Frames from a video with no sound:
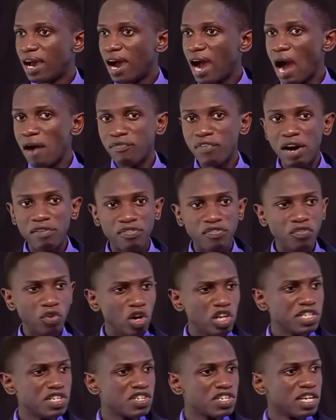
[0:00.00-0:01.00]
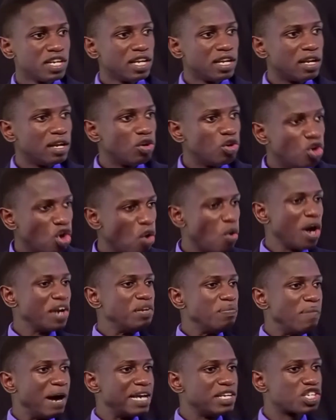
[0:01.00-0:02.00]
I've not
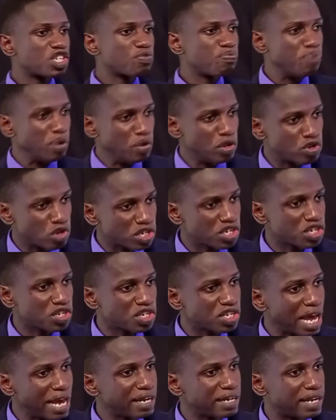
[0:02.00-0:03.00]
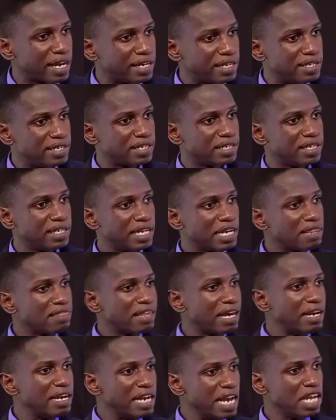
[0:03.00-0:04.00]
lowered my spiritual standard in
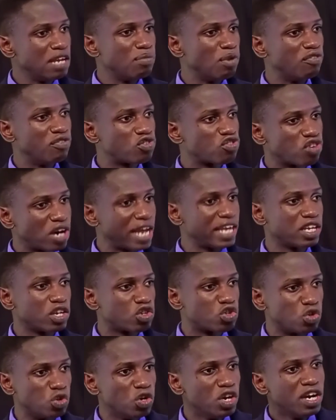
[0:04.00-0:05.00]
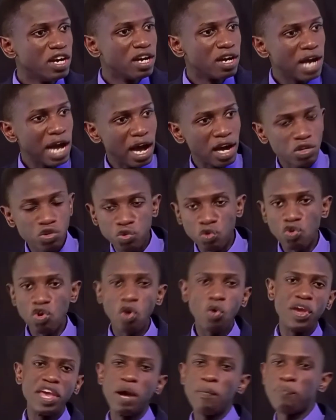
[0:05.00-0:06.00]
the name of trying to
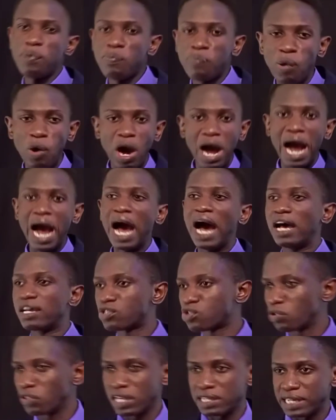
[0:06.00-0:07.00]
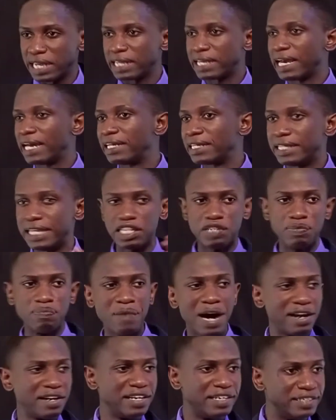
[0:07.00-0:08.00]
go where people are so that I can get
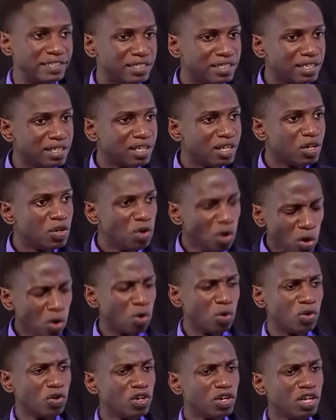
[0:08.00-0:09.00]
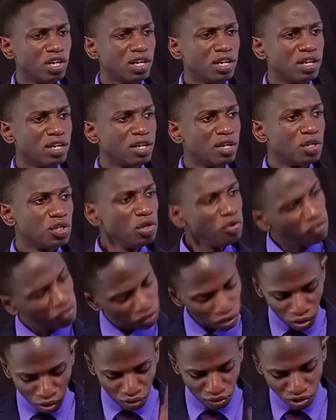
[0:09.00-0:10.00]
married. No, you
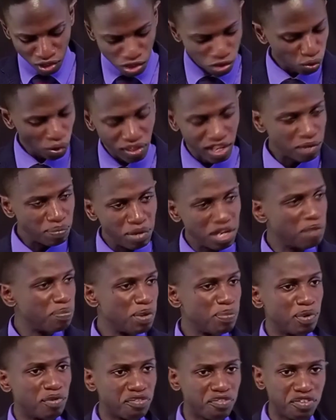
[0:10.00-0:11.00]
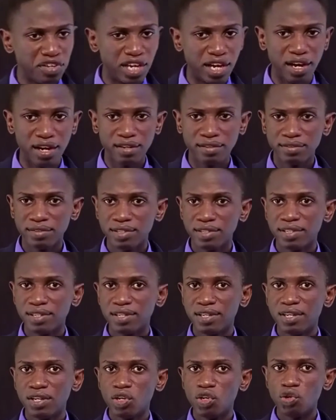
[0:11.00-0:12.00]
follow this way that many people fear.
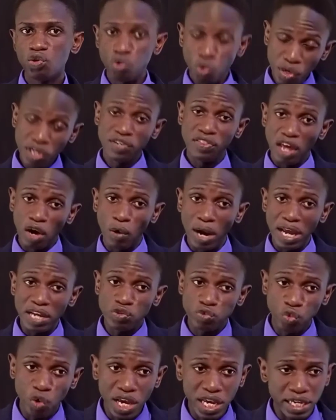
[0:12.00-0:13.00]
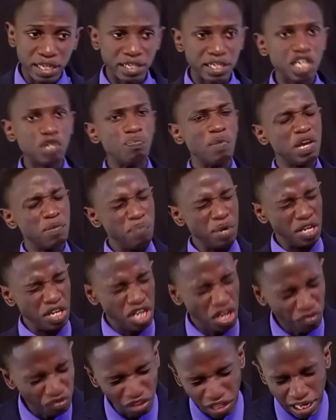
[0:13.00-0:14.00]
Do it the right way. It may be
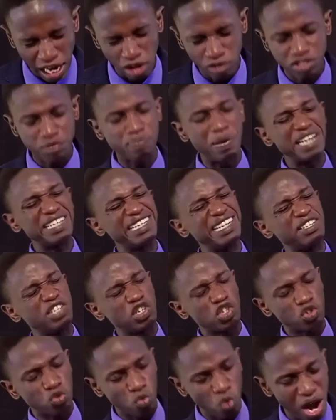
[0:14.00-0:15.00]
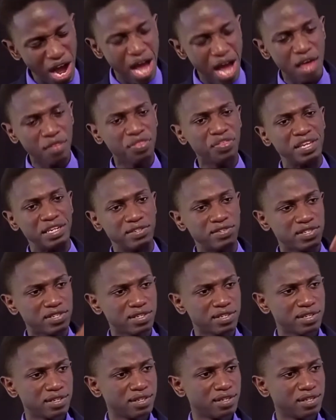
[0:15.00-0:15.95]
difficult, but it is worth it.